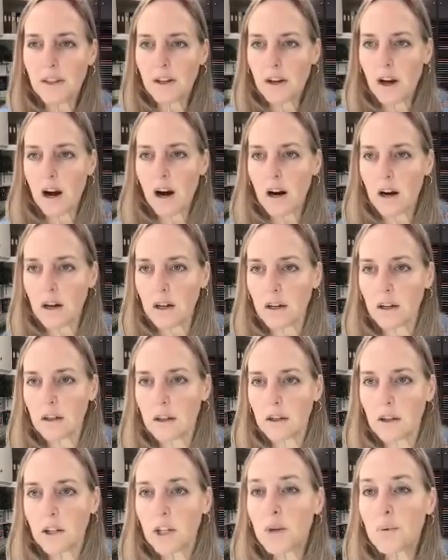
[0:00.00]
the card.
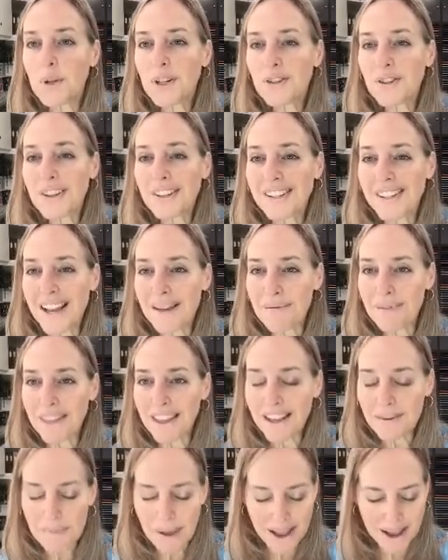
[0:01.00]
You would do the same
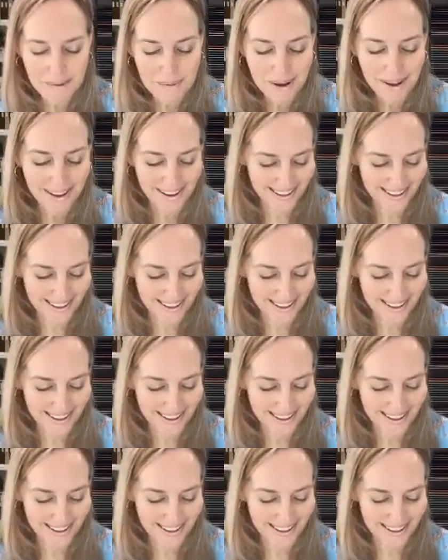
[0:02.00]
thing, Pam?